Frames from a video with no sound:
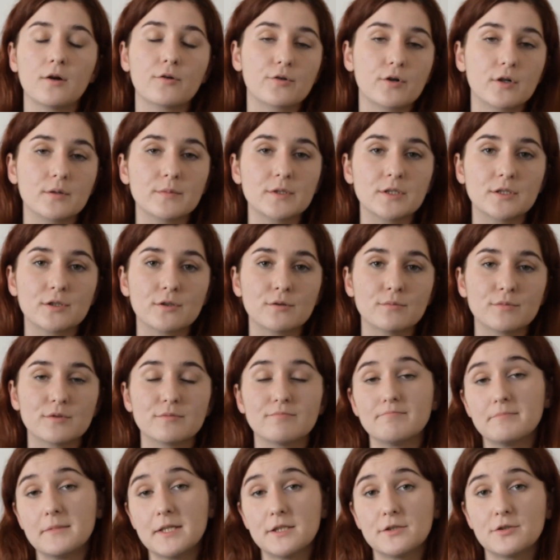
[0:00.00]
Chromosomes,
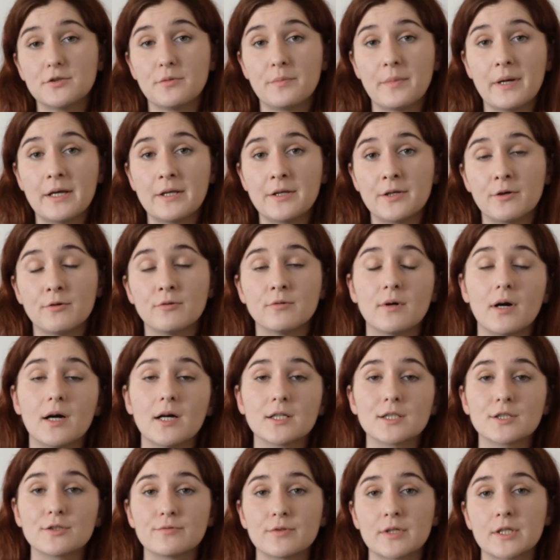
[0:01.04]
as you may know,
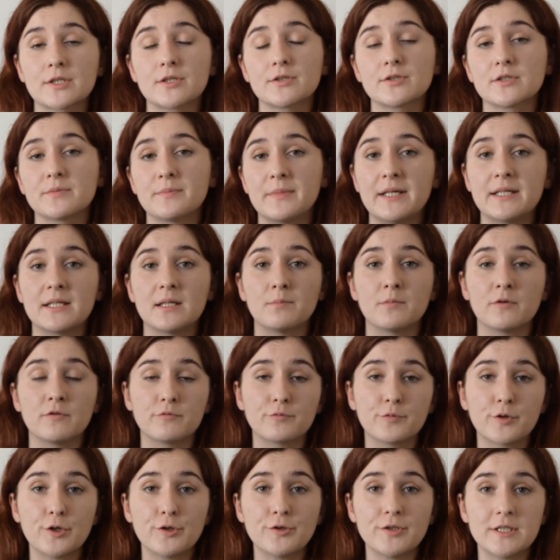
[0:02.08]
are structures made up
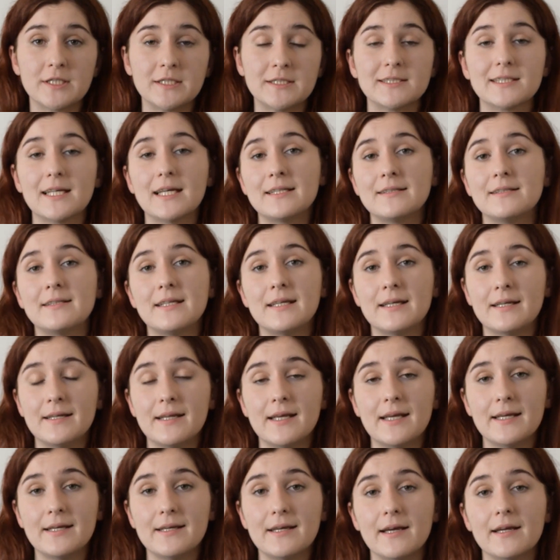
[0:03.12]
of proteins and
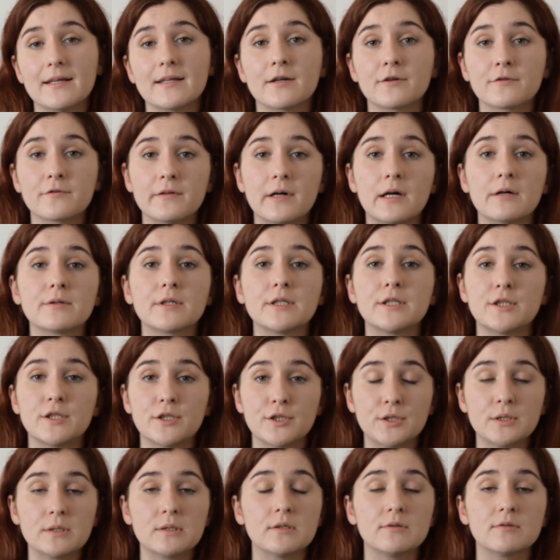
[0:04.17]
DNA and are found in the
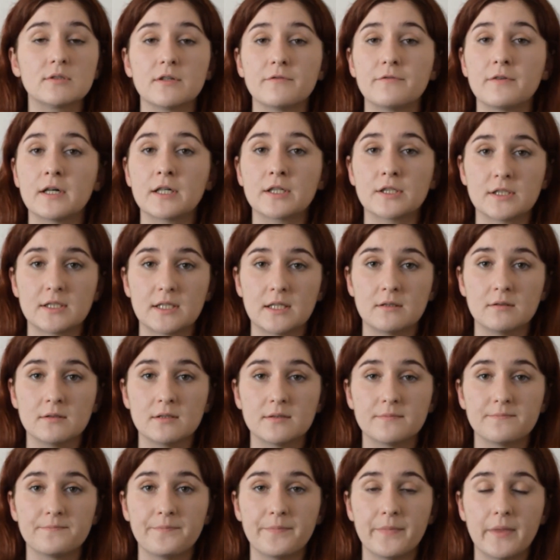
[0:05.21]
nucleus of our
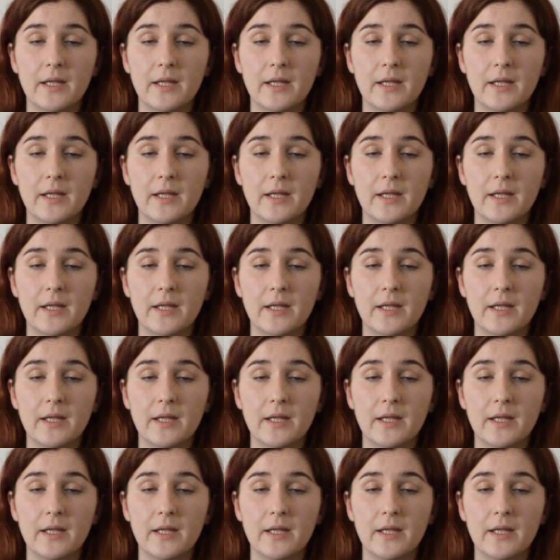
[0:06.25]
cells.